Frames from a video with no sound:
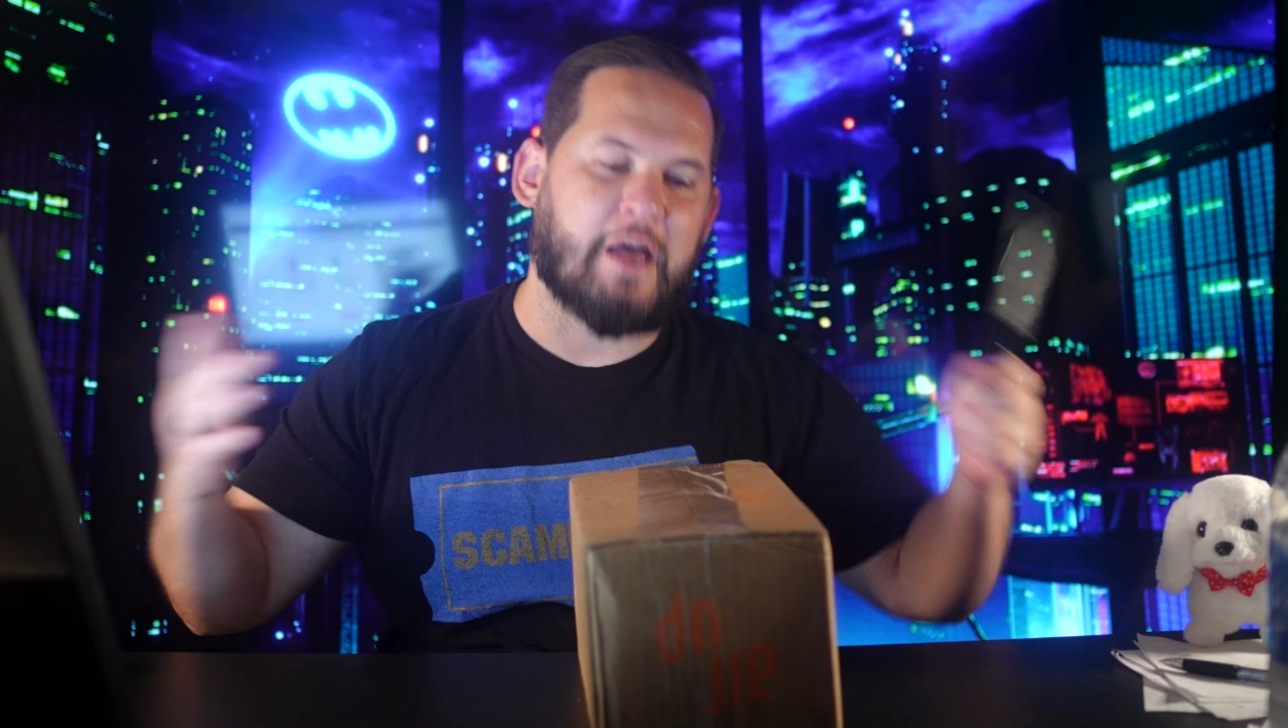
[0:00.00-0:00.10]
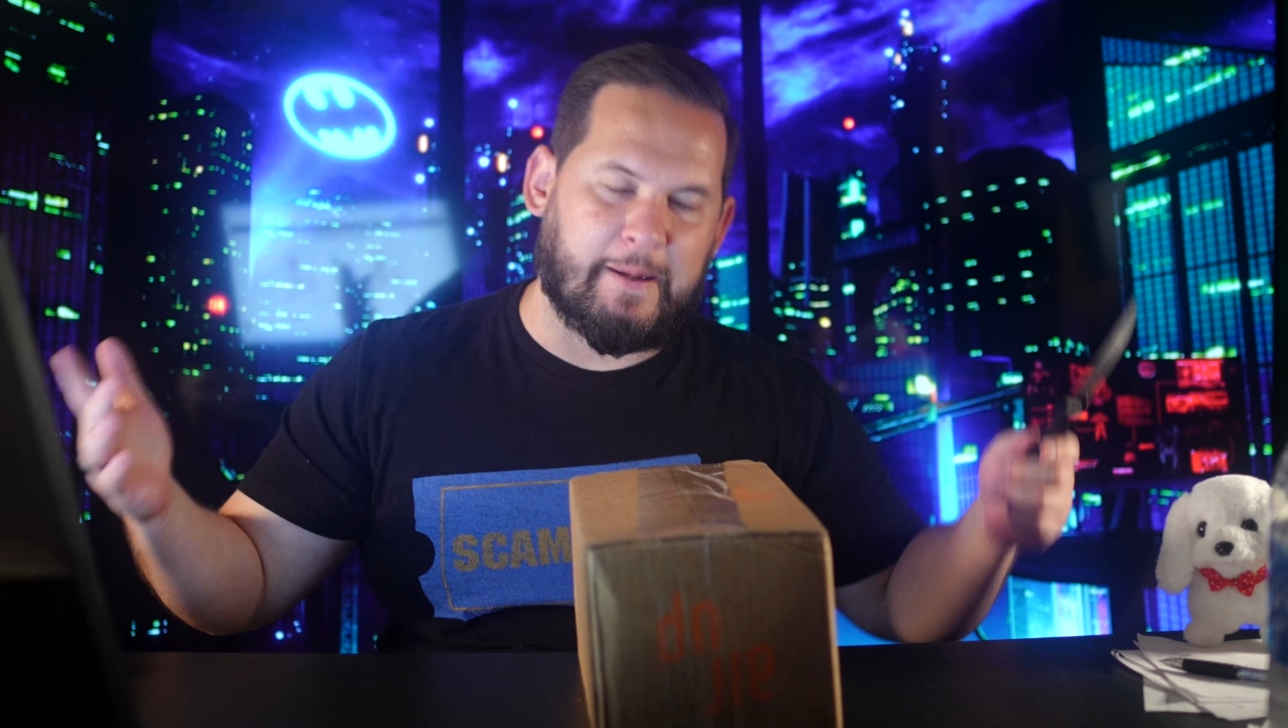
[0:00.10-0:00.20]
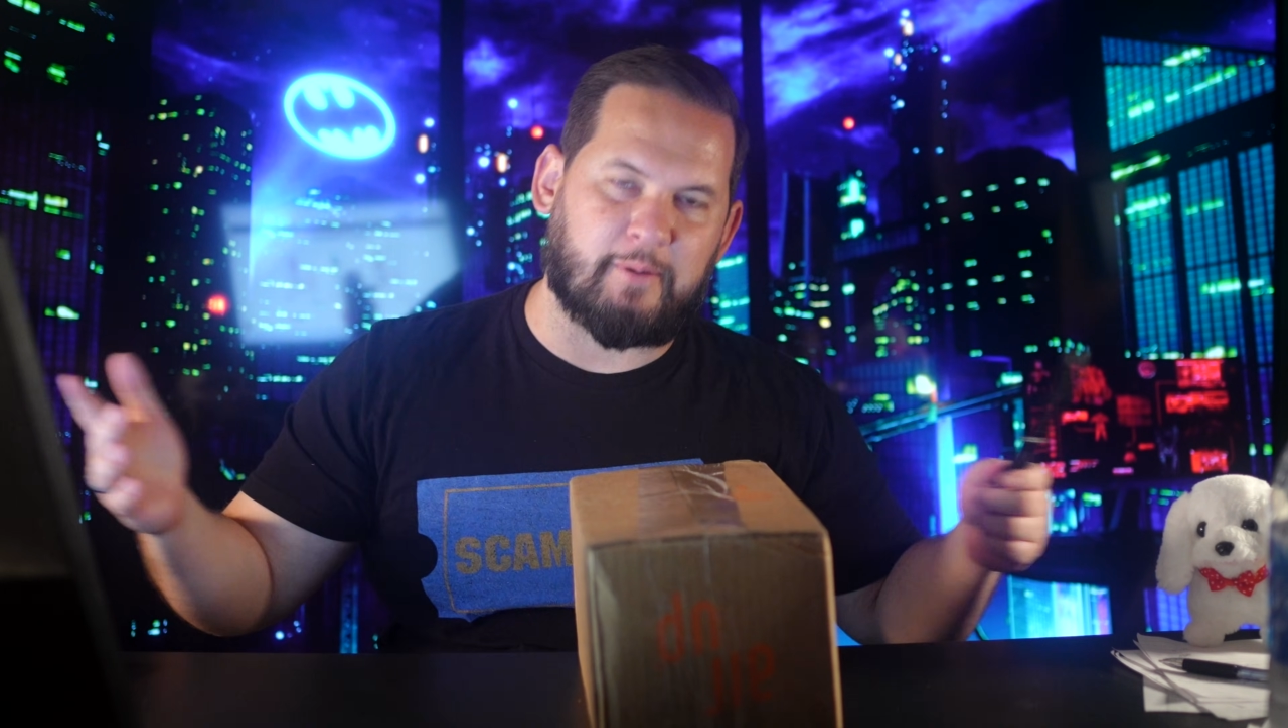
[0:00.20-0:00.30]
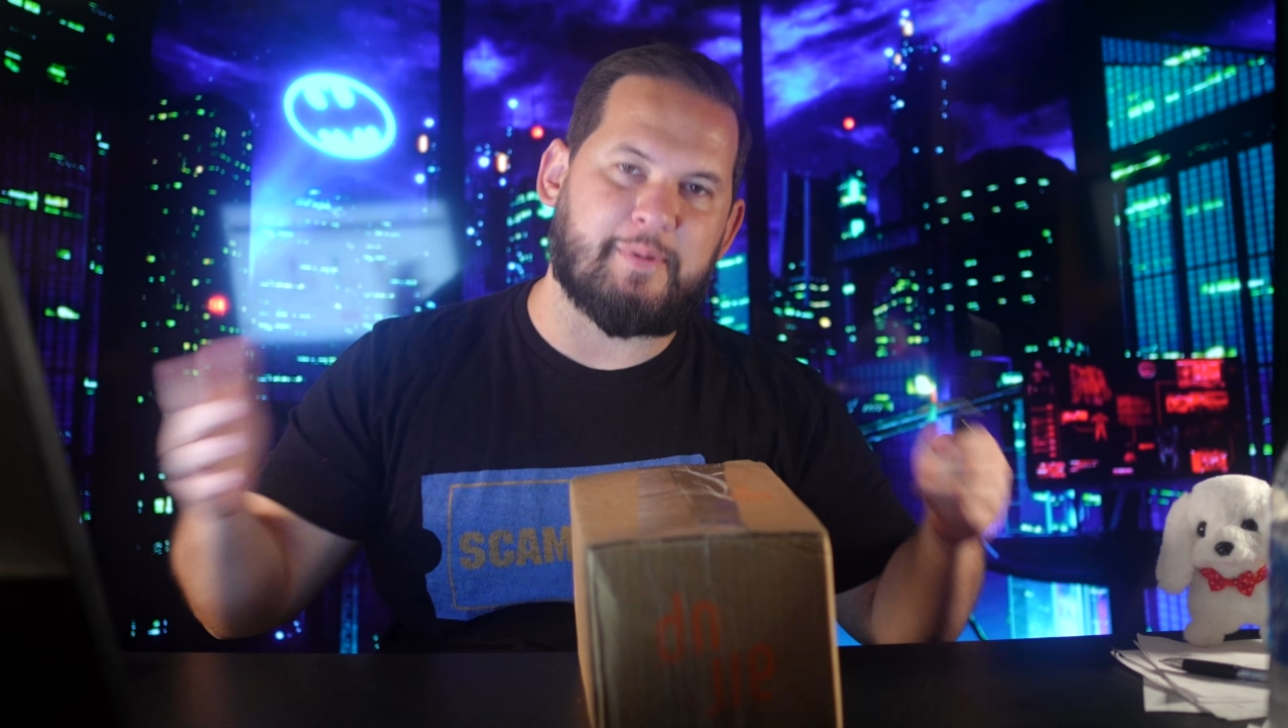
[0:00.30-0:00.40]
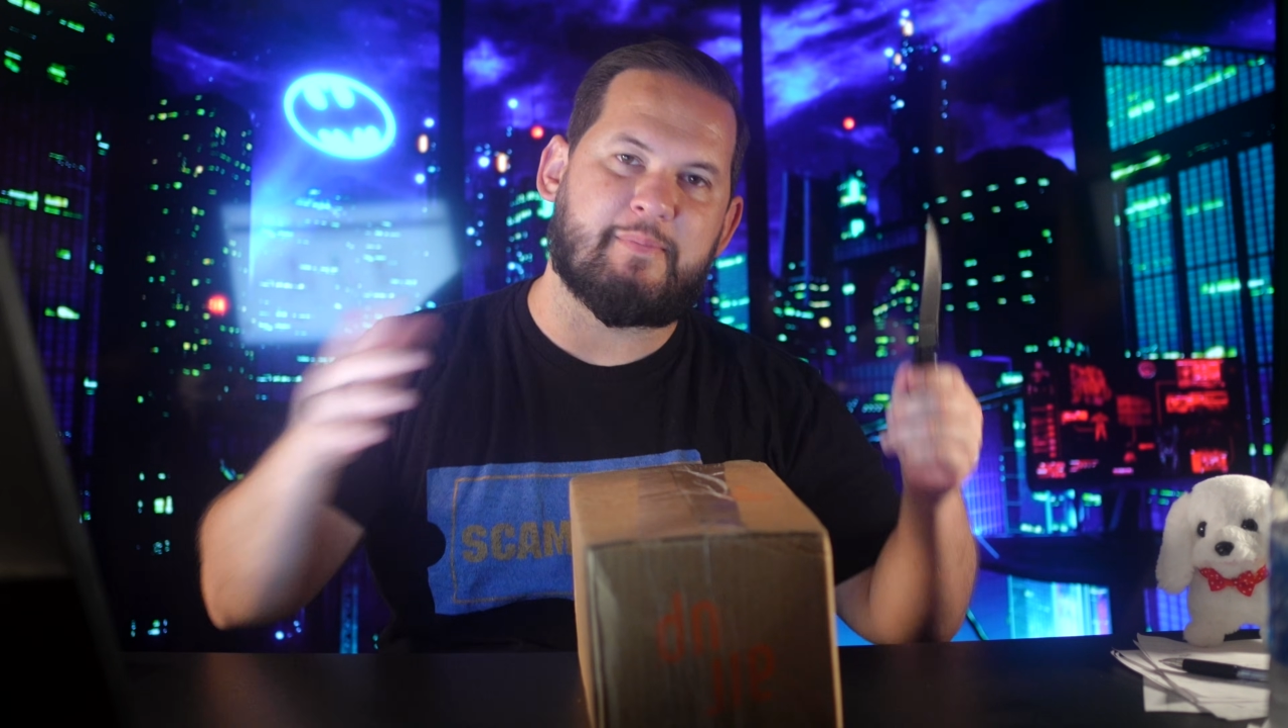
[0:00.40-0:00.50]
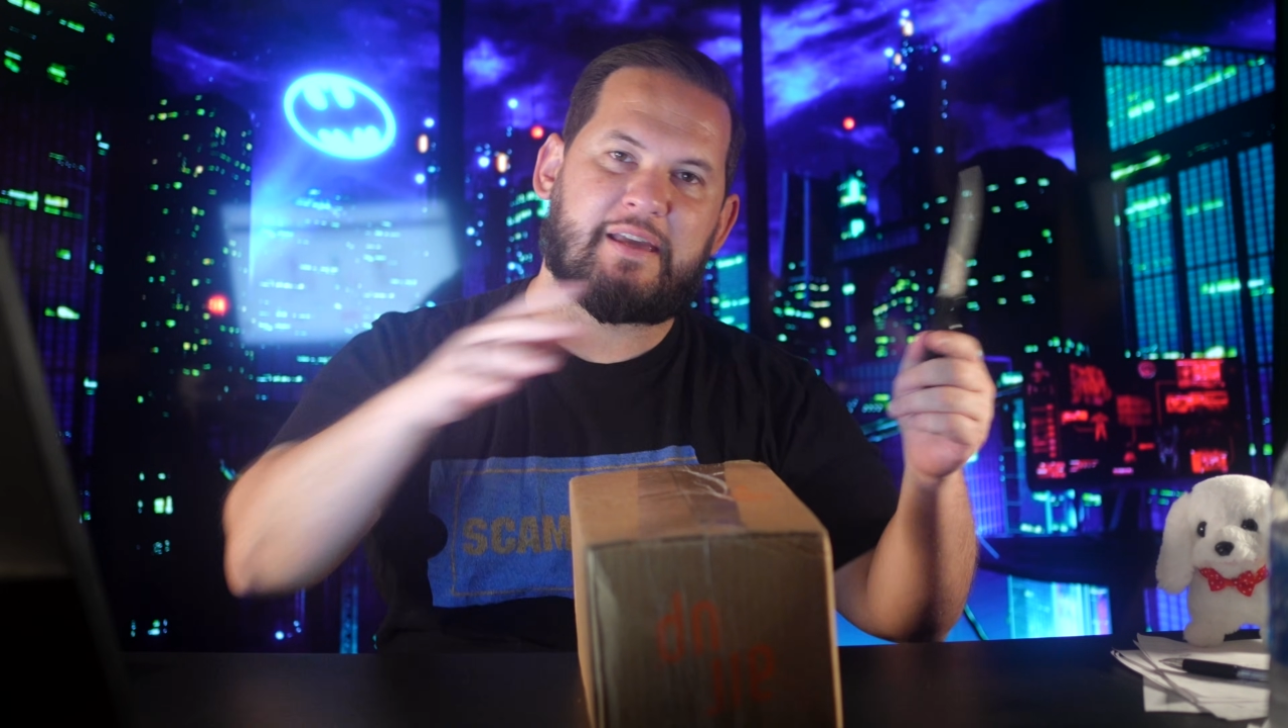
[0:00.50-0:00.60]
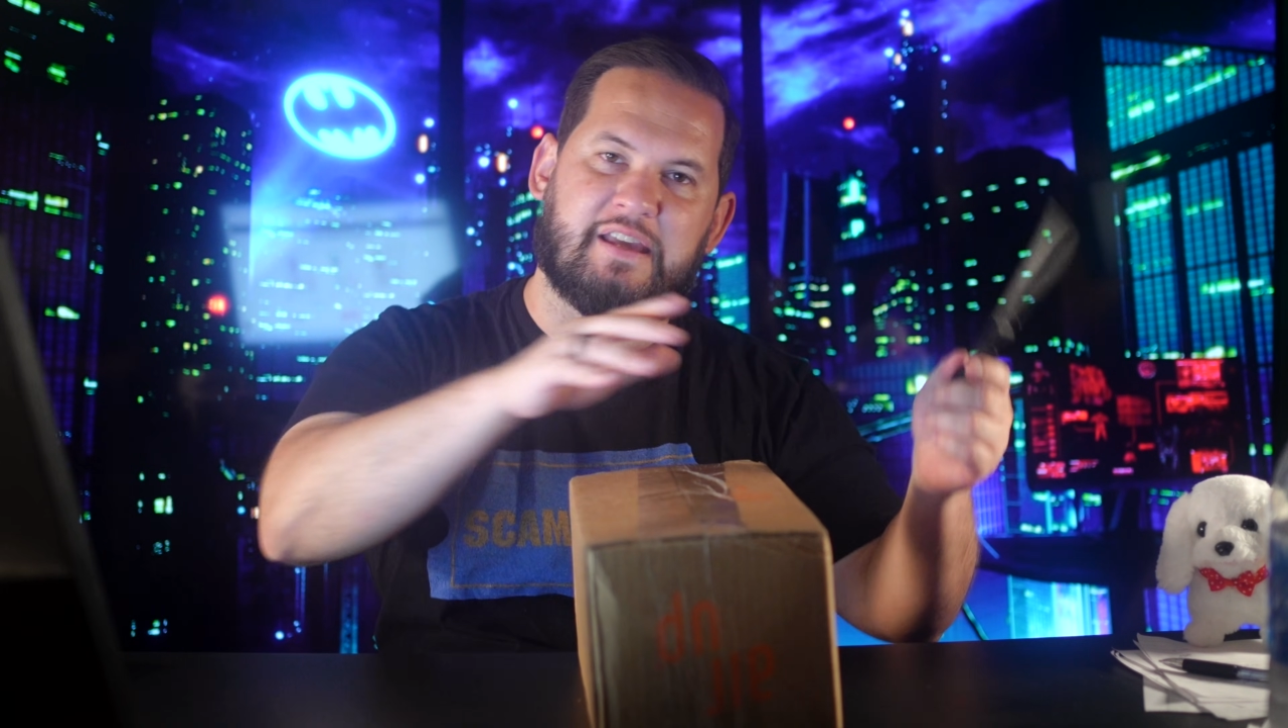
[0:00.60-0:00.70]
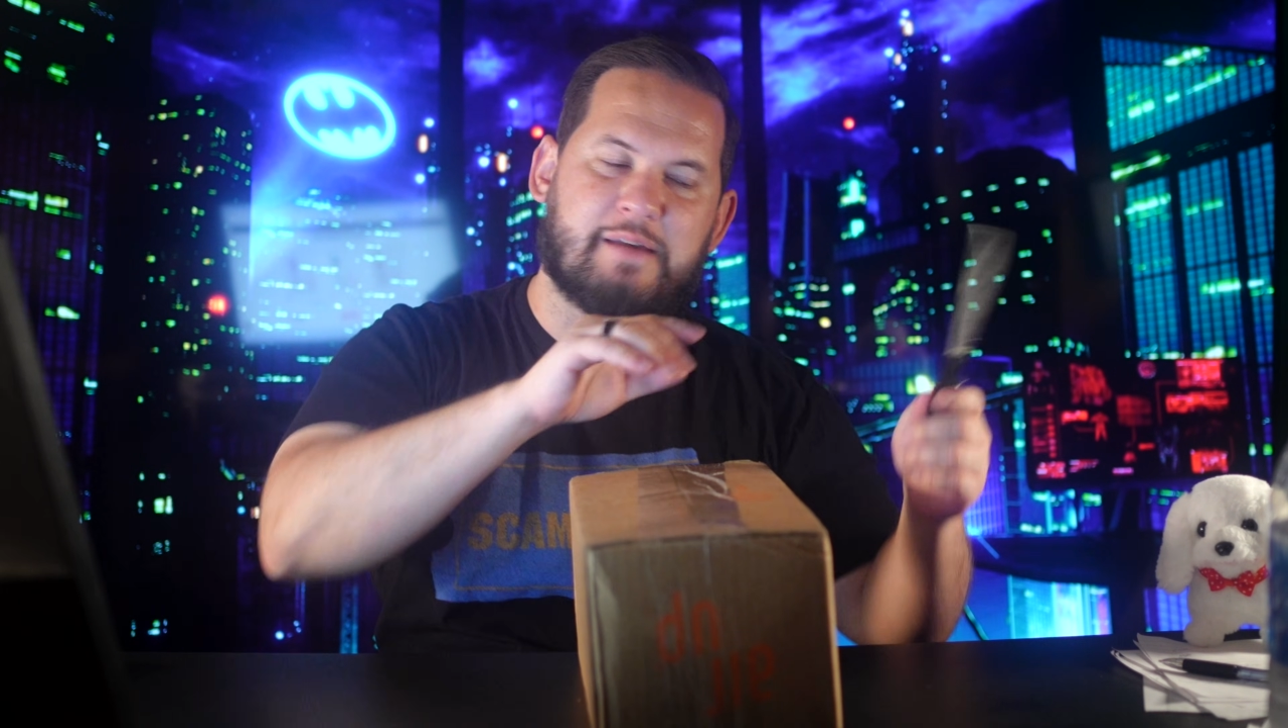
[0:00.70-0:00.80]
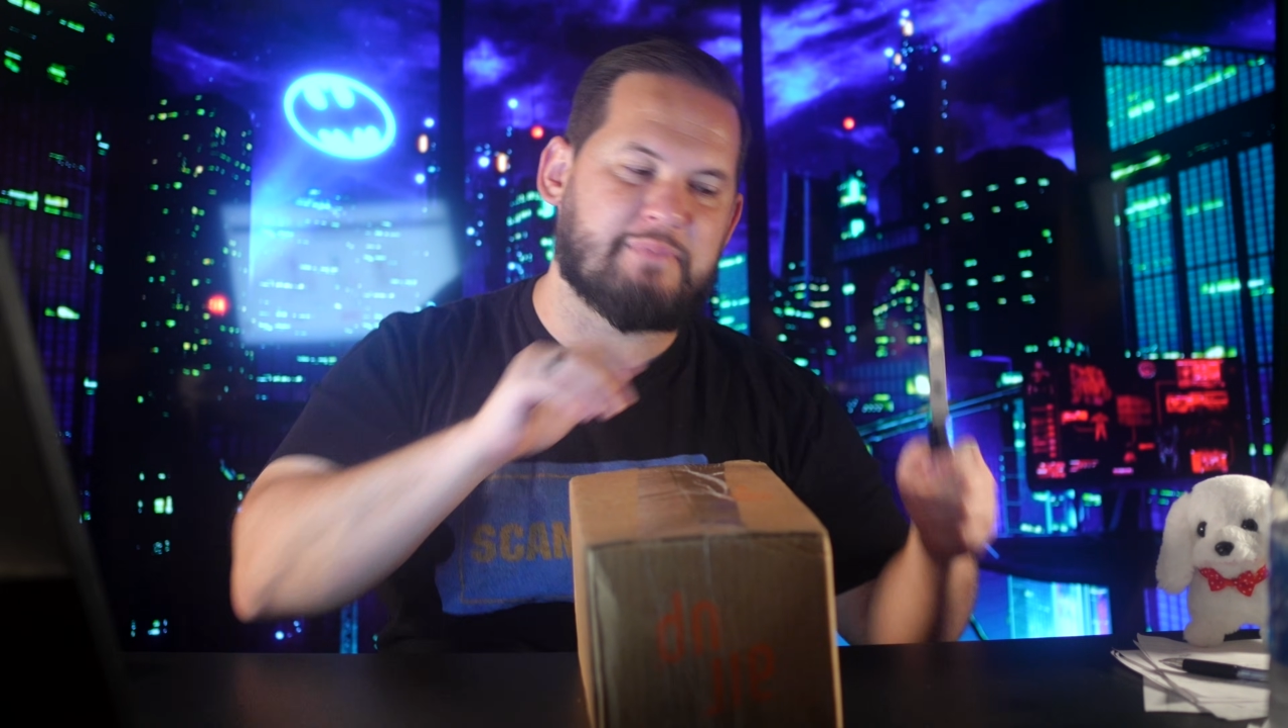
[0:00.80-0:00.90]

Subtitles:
I'm going to be making a